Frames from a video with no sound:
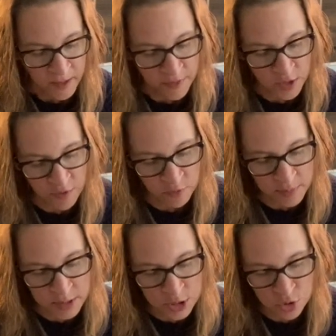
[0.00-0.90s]
The
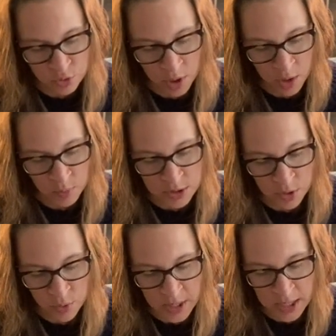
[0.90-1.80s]
government store was
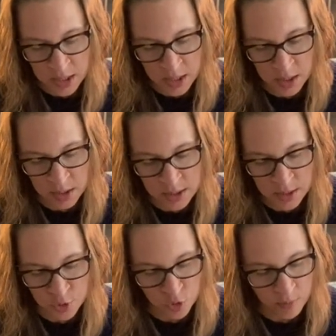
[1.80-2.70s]
located in the
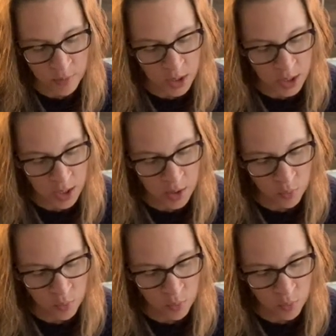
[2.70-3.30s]
central market.